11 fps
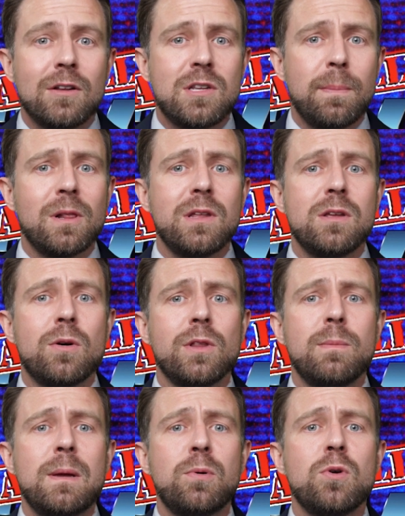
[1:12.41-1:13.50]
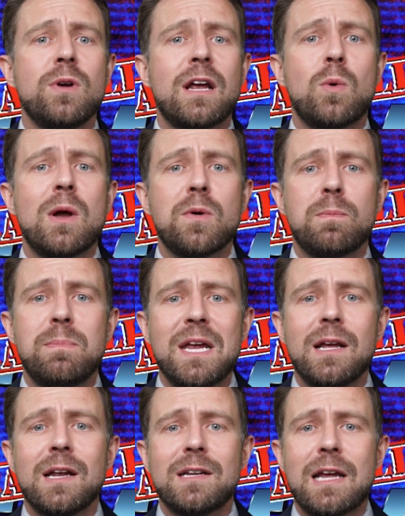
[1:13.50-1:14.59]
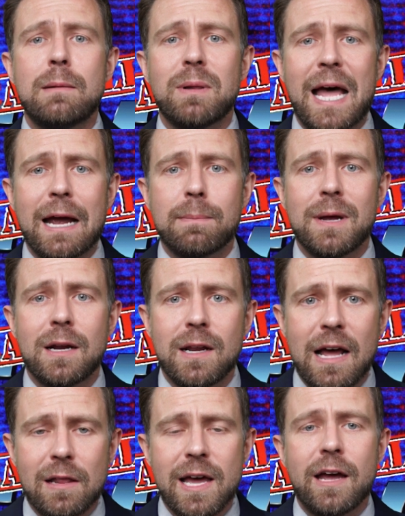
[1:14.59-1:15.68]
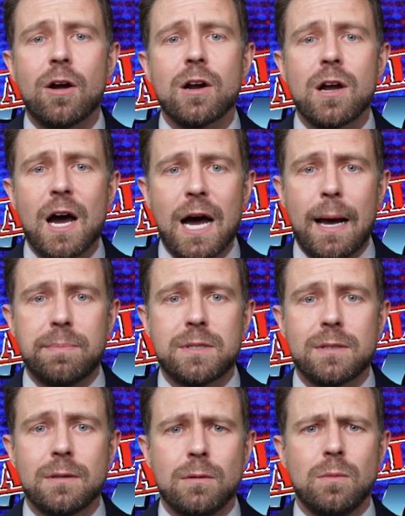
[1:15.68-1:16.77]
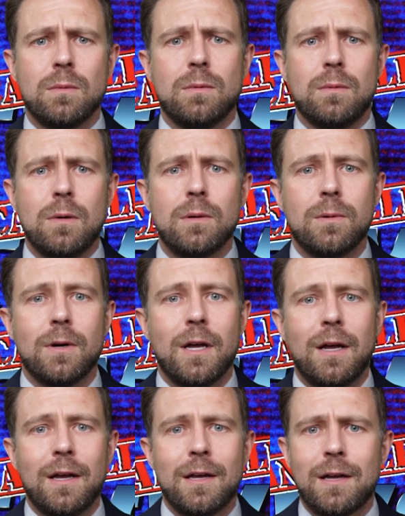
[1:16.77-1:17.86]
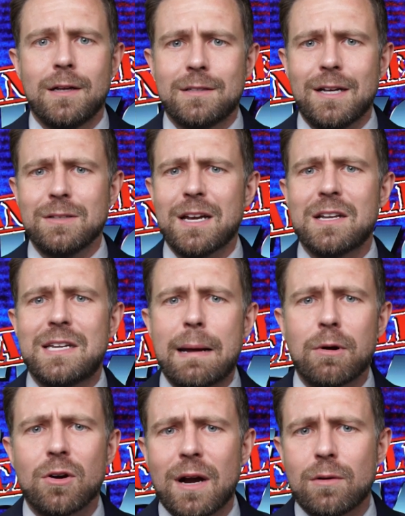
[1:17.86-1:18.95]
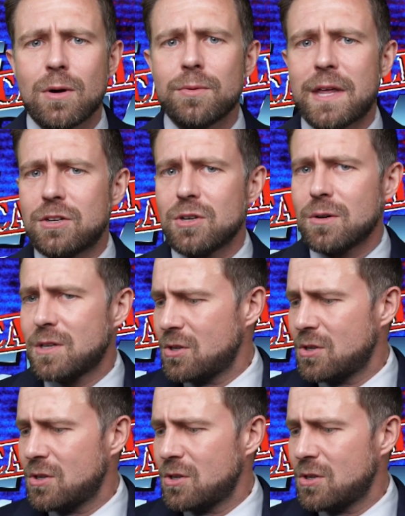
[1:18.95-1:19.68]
Now, typically the only people who get away with beating a dead black man in LA are cops. Whoa. Sounds like a Democrat wrote that joke.